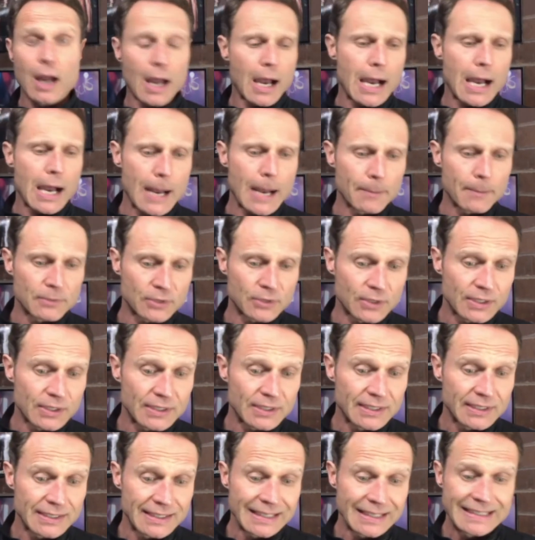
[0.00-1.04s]
Um, so
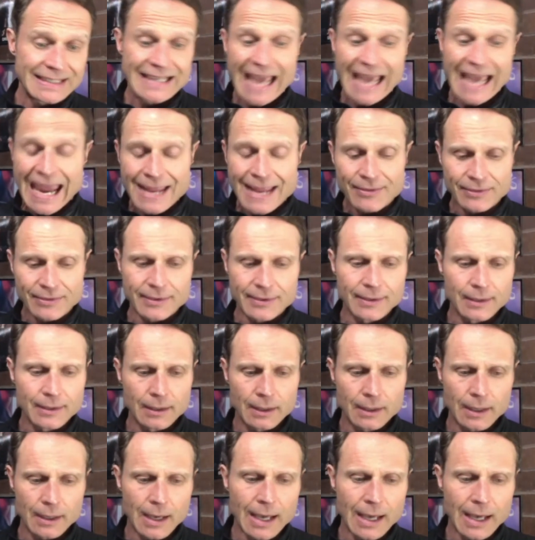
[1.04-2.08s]
this is the 10th
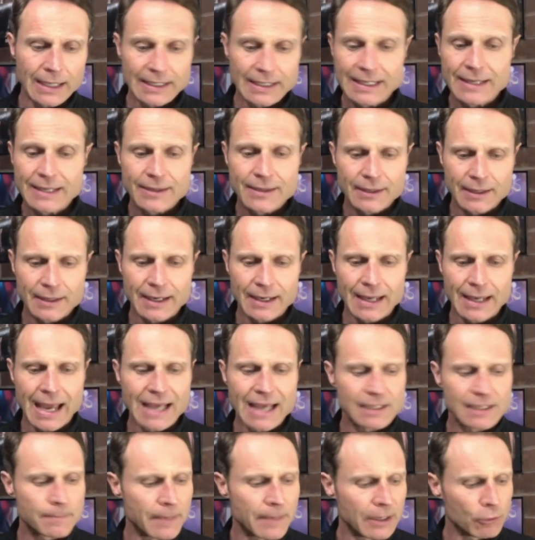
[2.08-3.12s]
uh, year that it
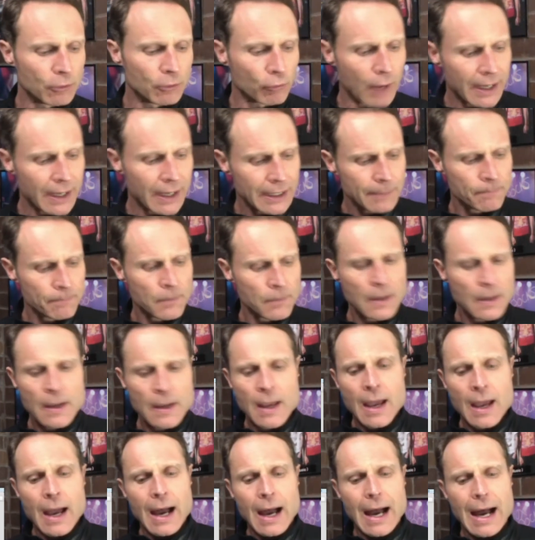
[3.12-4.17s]
has been running.
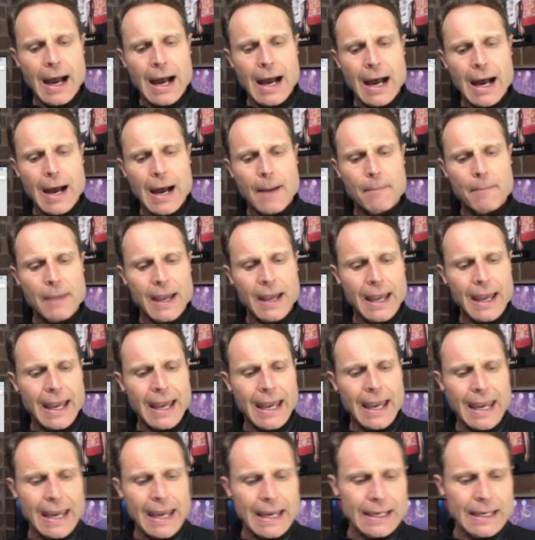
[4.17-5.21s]
Um,
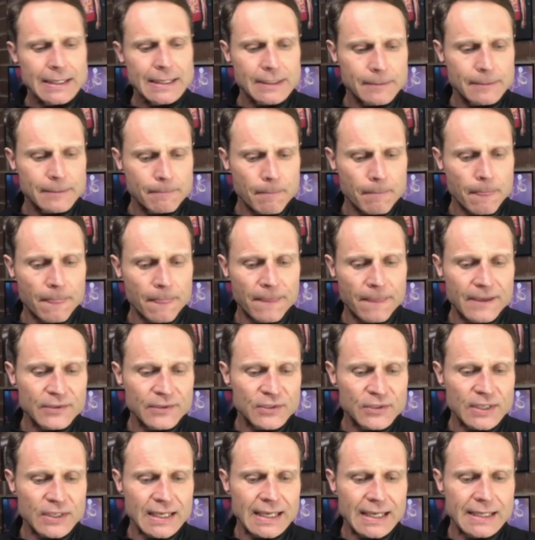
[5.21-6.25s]
and
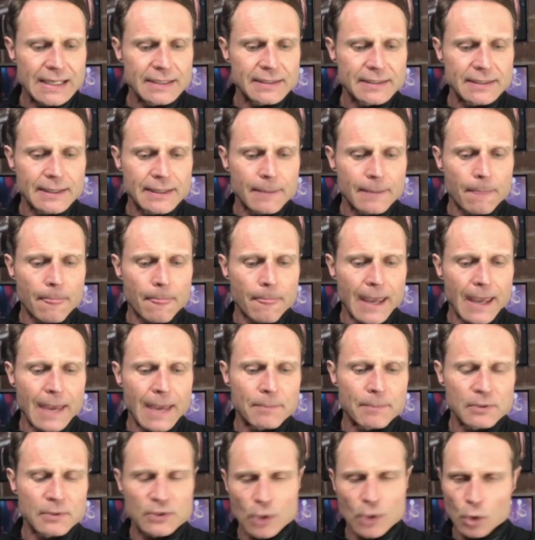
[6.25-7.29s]
this is
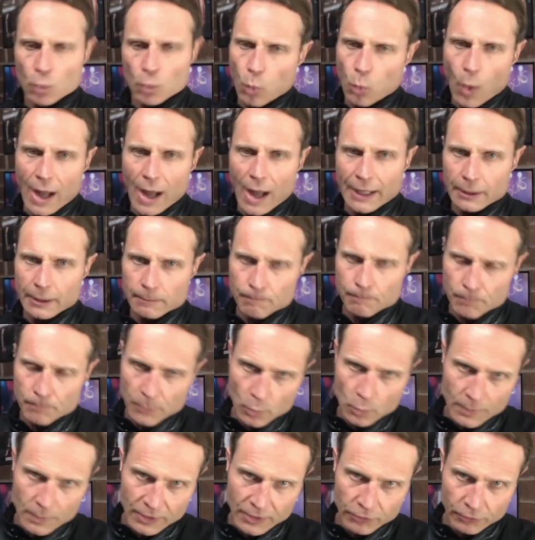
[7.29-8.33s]
episode one.
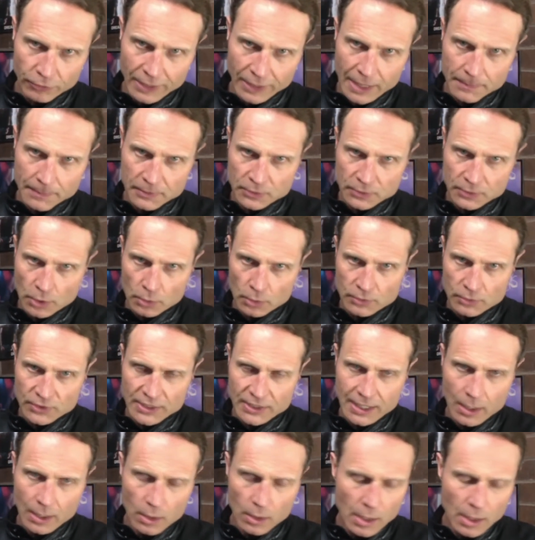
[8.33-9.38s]
There will be three episodes
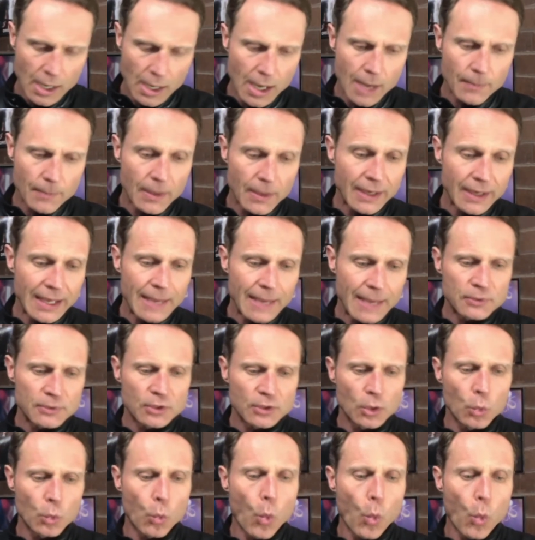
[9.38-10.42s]
here. Uh, and
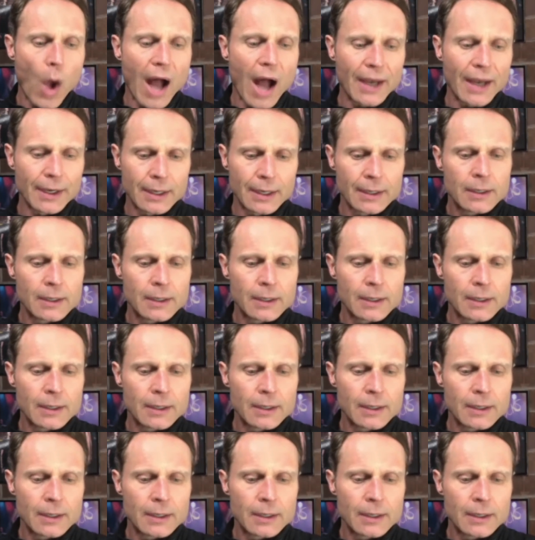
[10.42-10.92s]
episode one